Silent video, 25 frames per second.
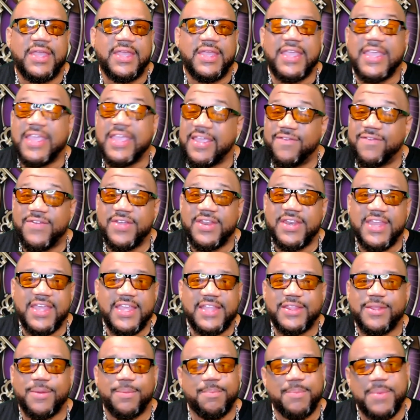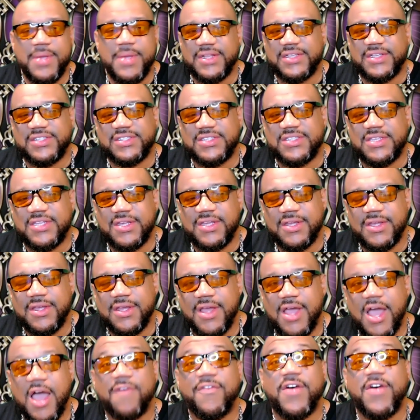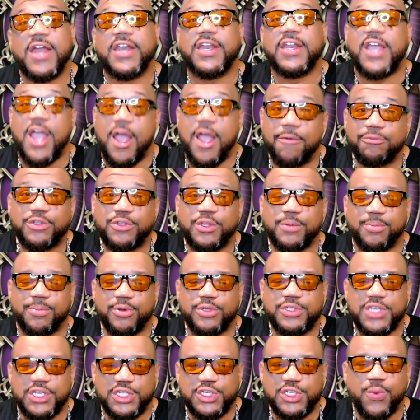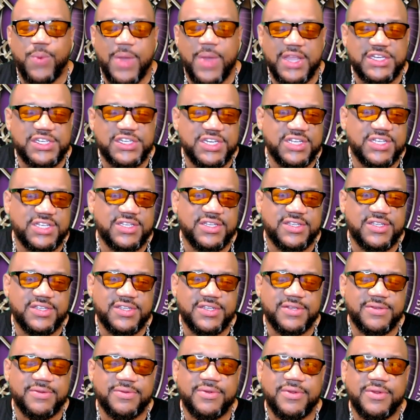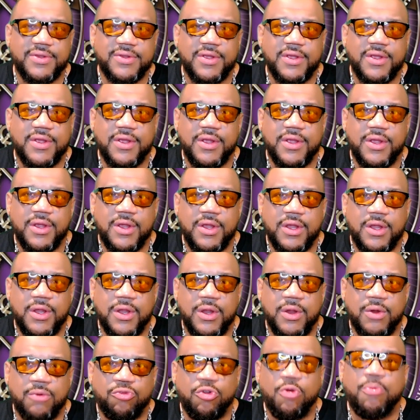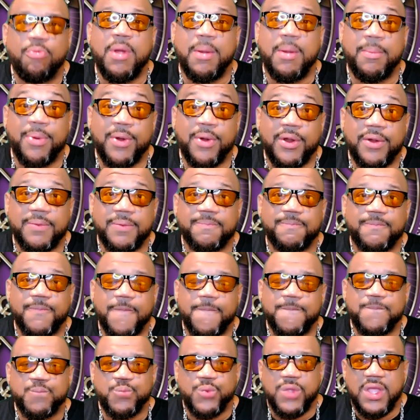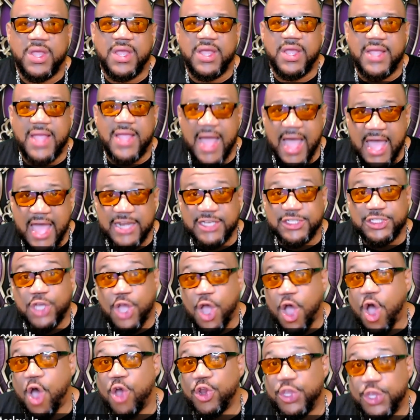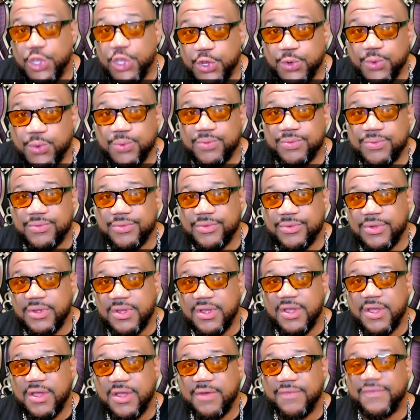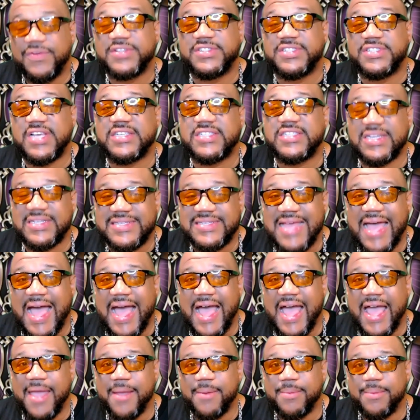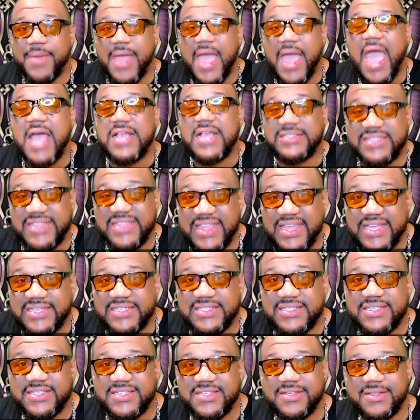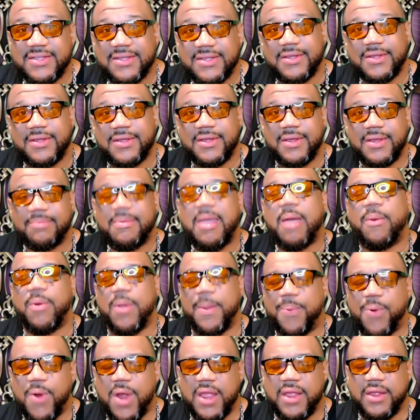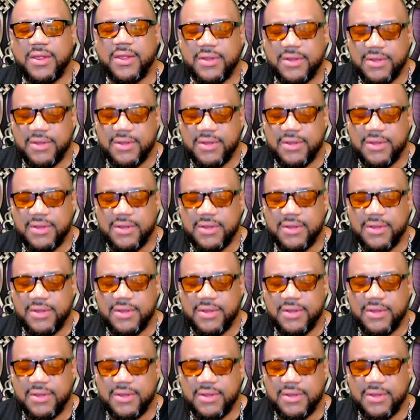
even in the midst of uncomfortable situations. Remember, God has called you for such a time as this. May we pray.